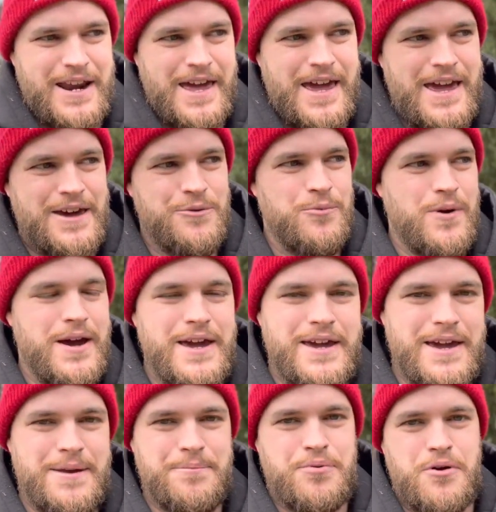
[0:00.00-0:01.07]
headway
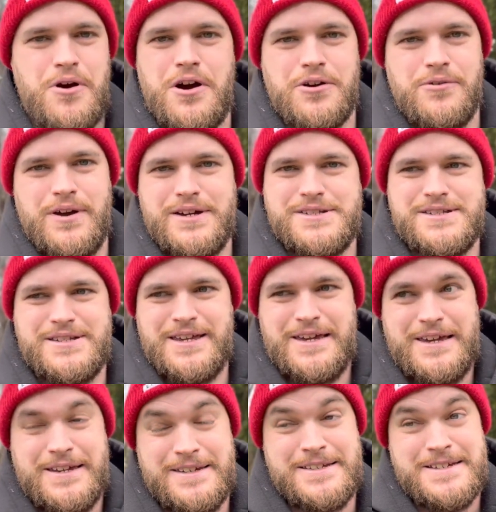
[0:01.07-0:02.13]
and progress
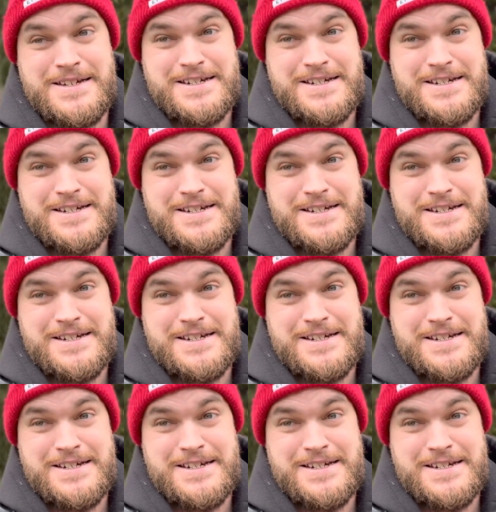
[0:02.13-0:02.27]
in